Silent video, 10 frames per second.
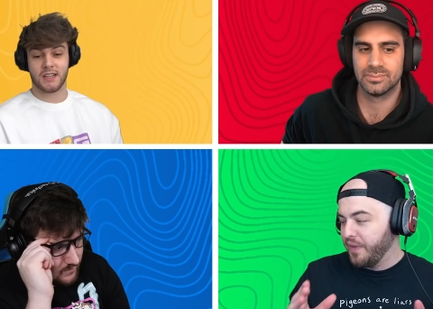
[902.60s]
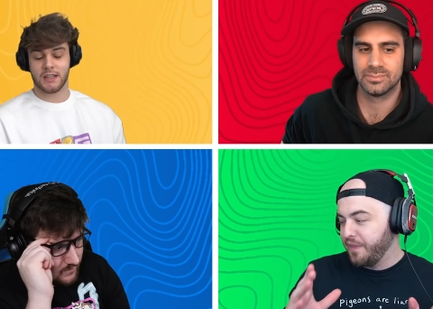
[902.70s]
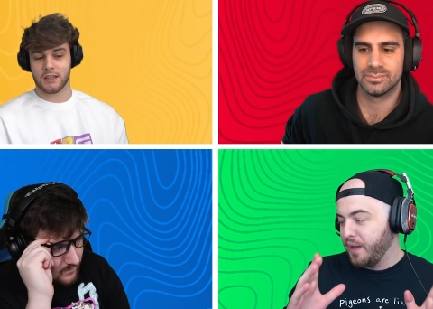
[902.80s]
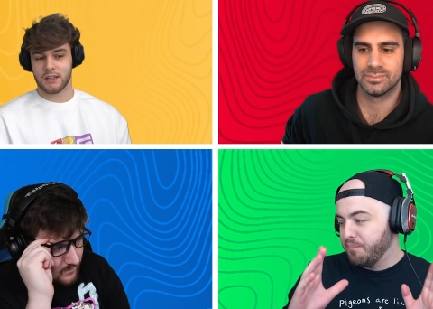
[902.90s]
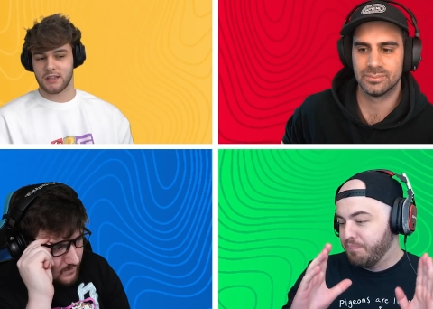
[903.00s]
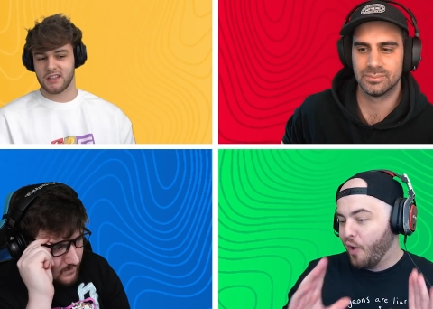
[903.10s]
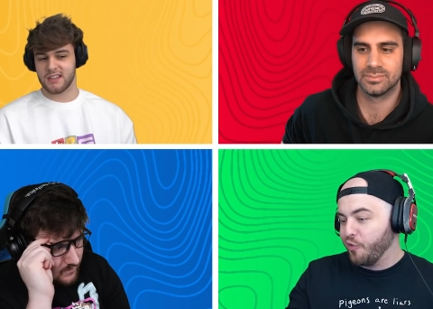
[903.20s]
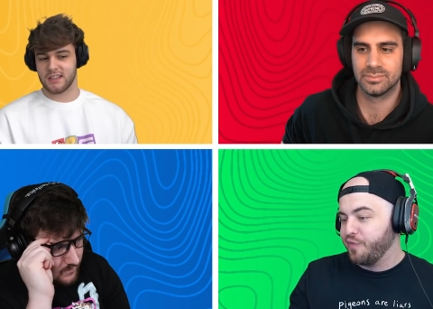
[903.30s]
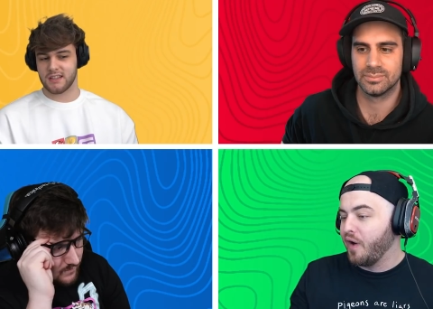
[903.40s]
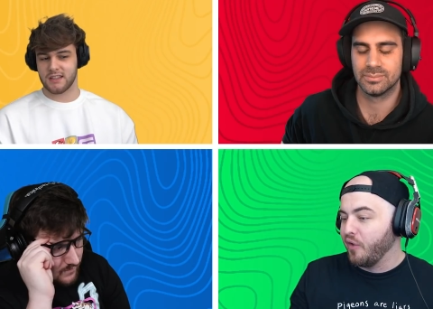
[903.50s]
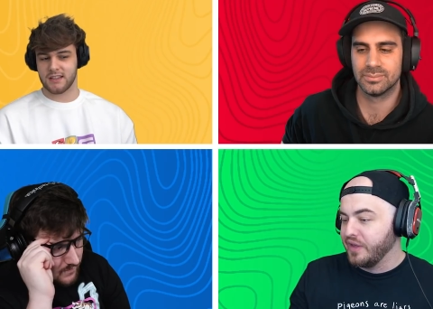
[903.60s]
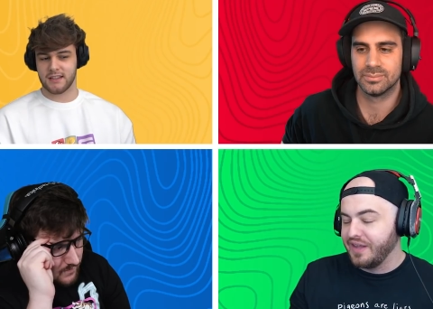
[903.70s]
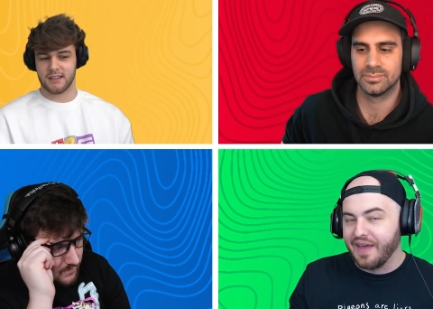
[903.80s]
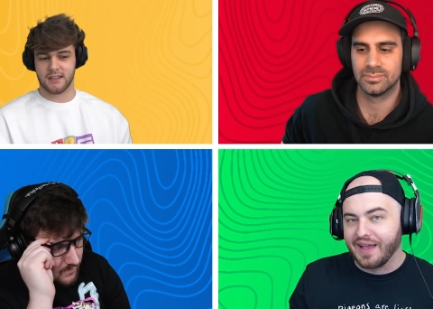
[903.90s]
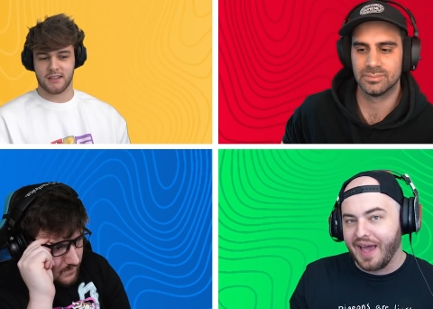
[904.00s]
Speaker 1: but they both fall into
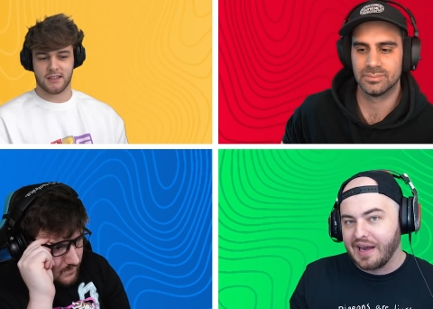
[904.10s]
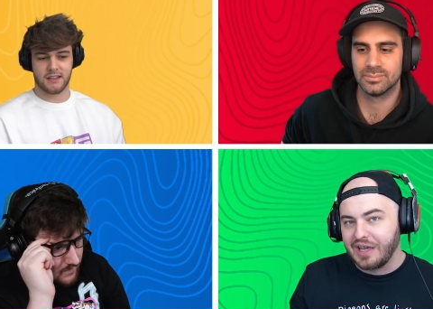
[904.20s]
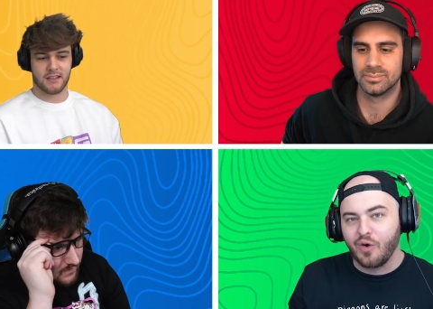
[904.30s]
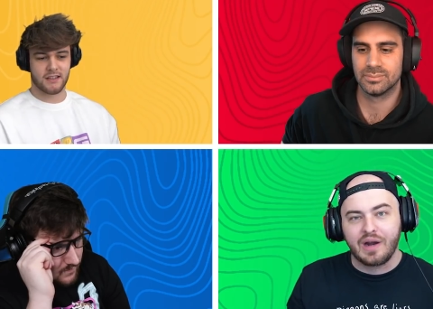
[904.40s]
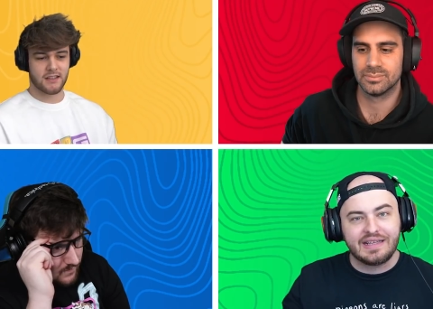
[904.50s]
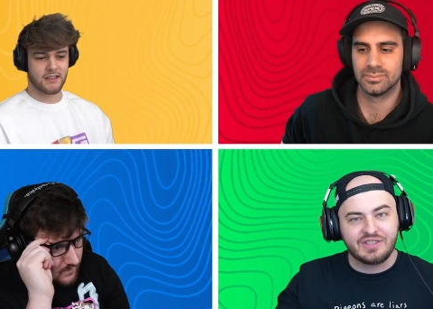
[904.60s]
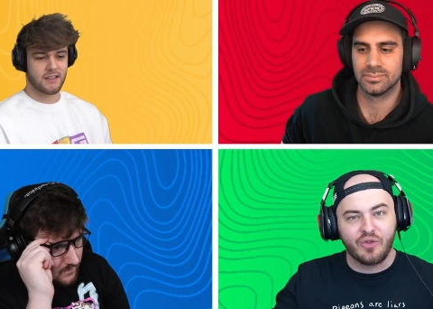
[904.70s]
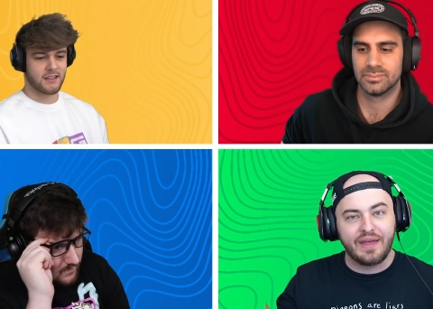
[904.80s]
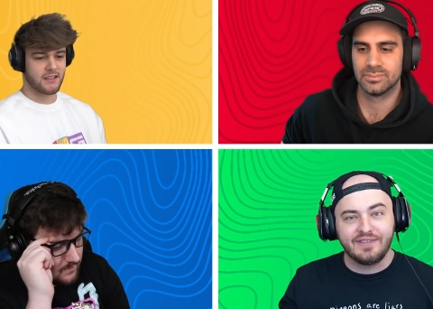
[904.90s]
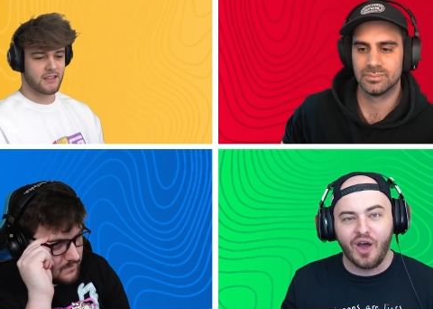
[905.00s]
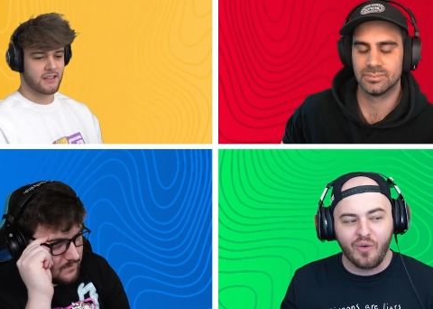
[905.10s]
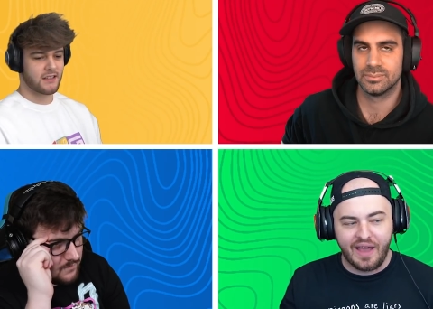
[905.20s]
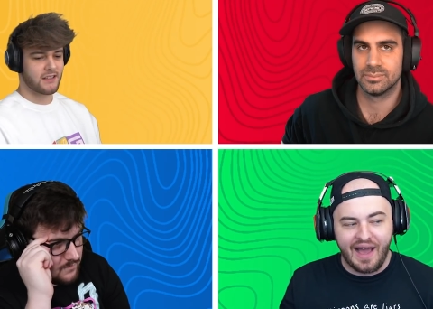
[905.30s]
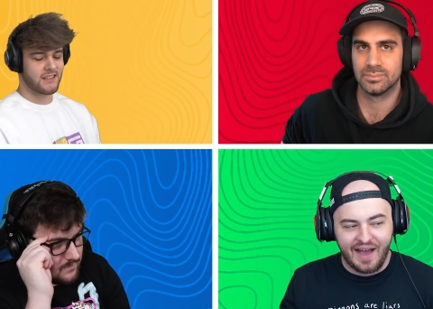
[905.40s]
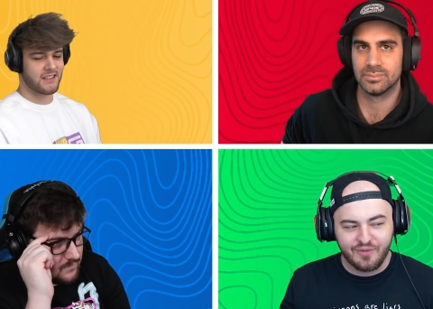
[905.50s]
that category, so they don't
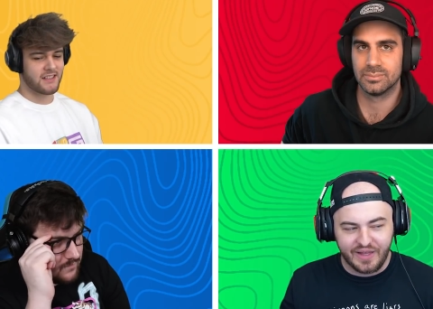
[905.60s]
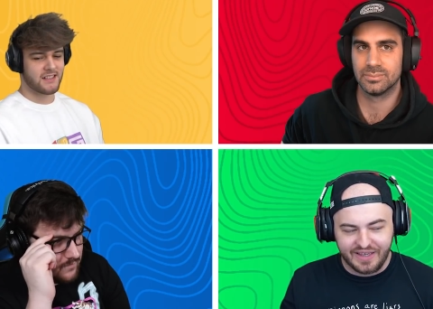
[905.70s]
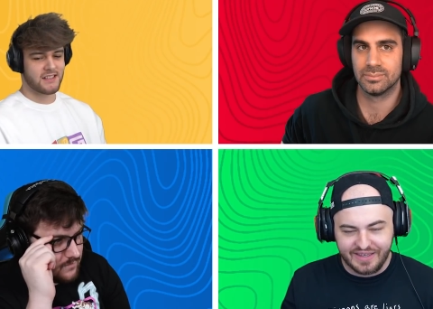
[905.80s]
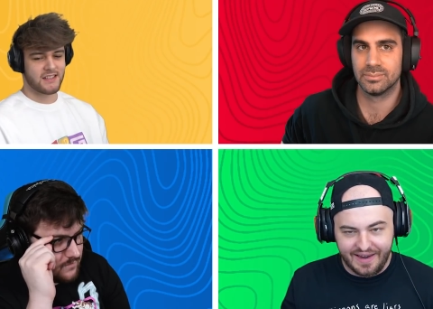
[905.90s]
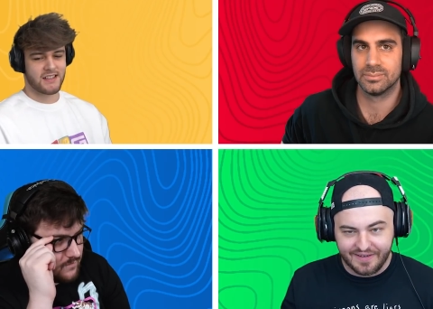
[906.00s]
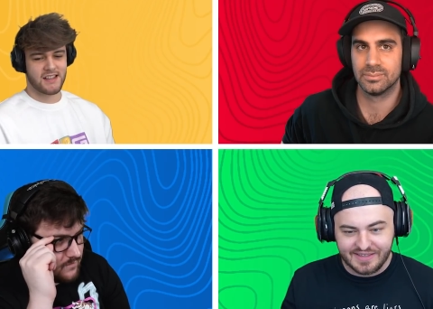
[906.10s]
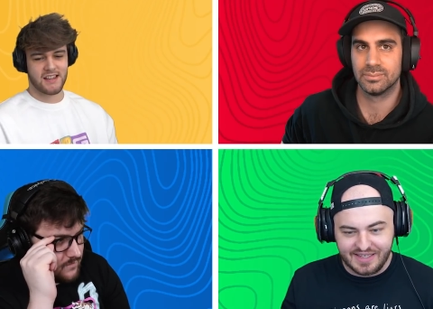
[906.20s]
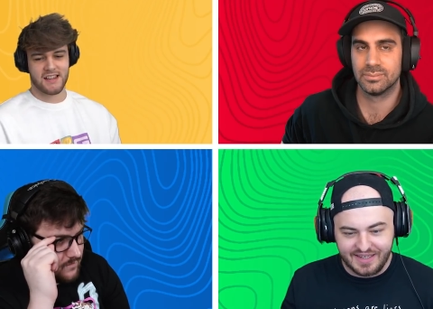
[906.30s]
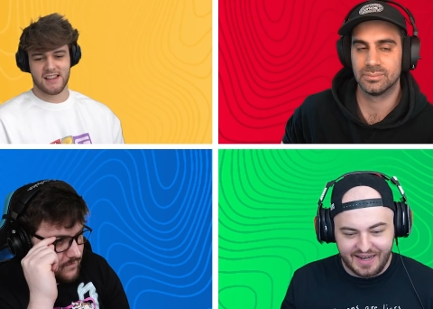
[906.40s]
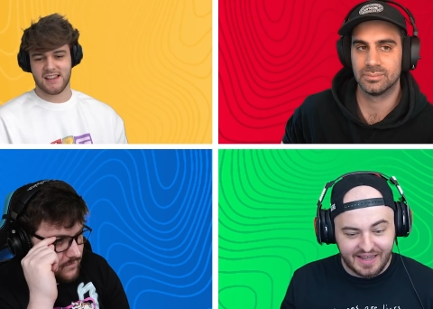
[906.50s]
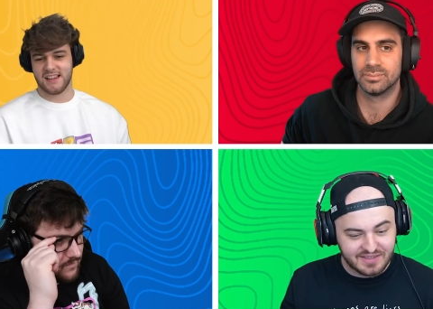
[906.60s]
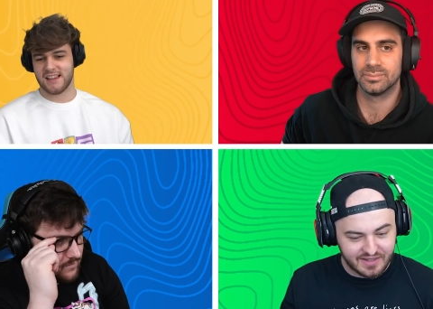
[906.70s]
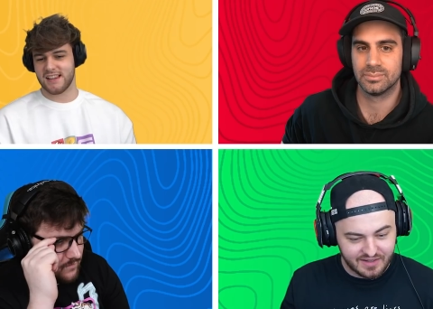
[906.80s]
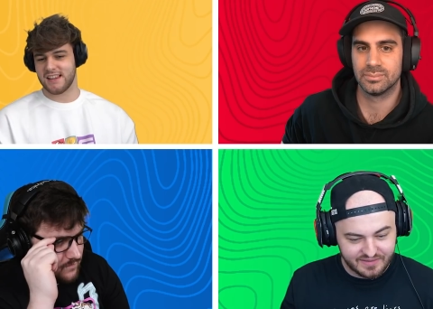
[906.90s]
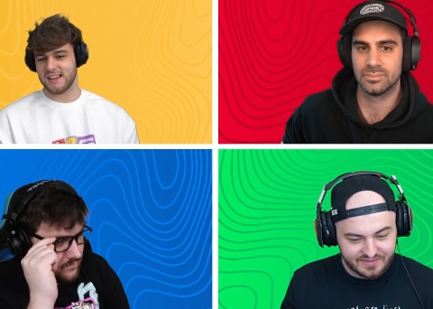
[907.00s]
have like a guaranteed
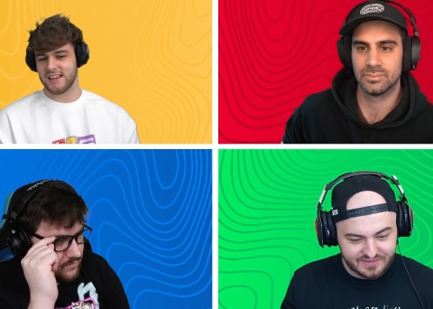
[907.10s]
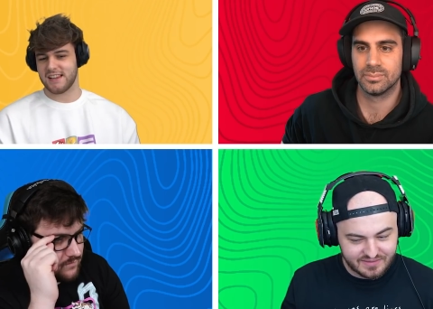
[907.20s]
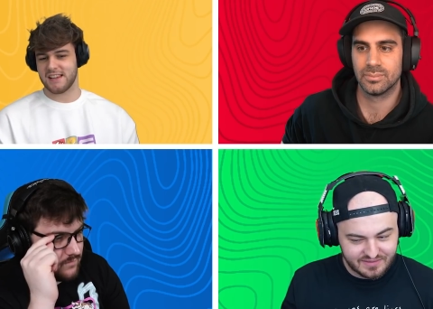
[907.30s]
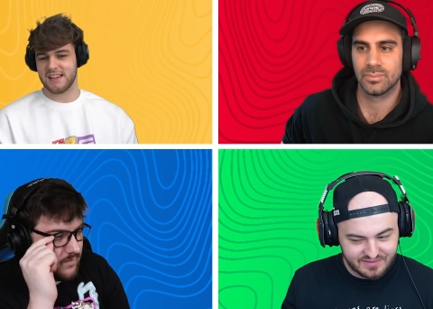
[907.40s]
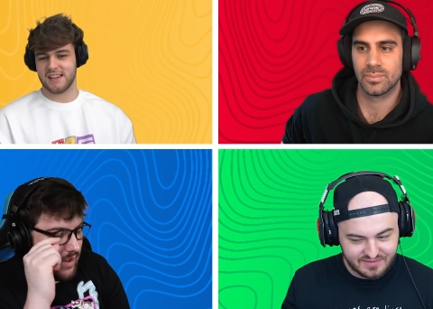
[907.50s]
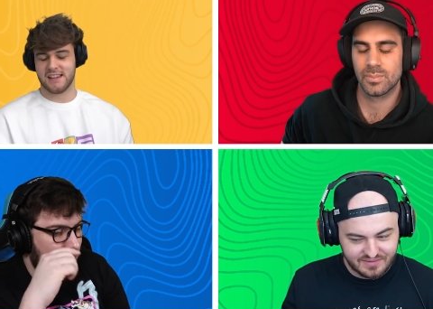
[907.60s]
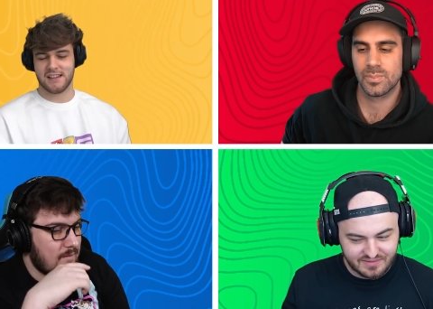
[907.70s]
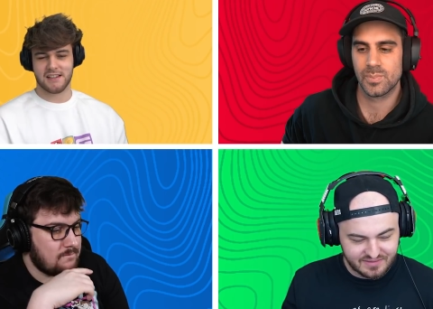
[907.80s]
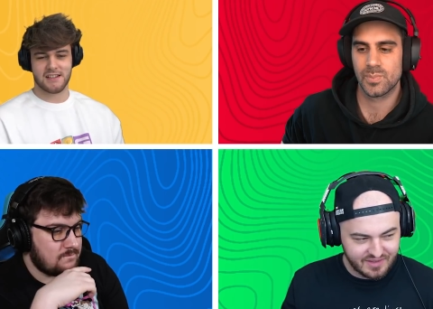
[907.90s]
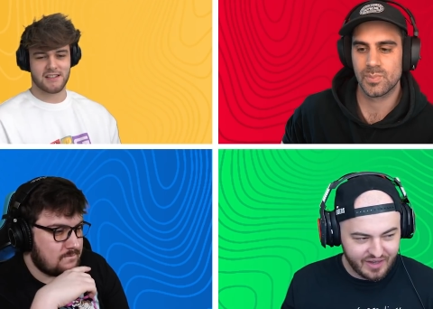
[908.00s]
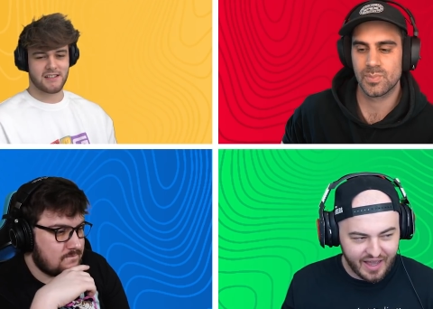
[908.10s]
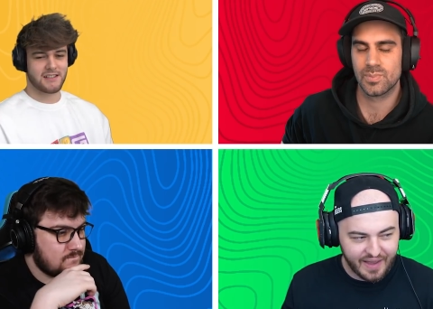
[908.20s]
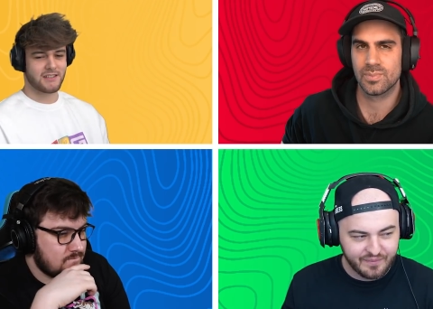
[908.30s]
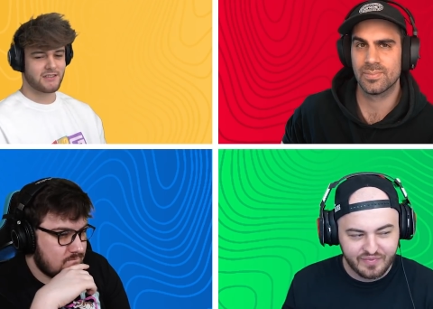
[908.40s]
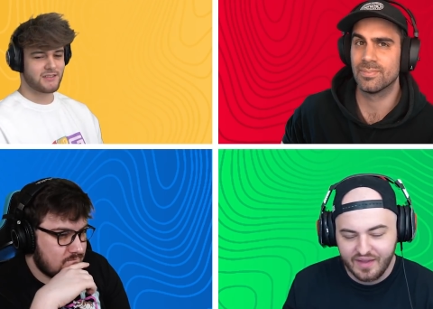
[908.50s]
answer. Yeah.
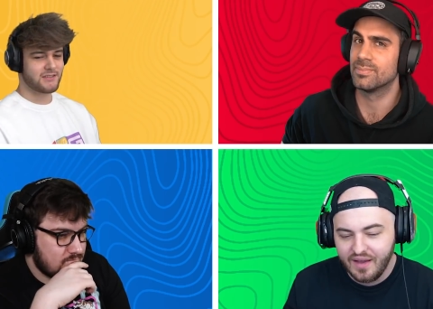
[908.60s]
Okay.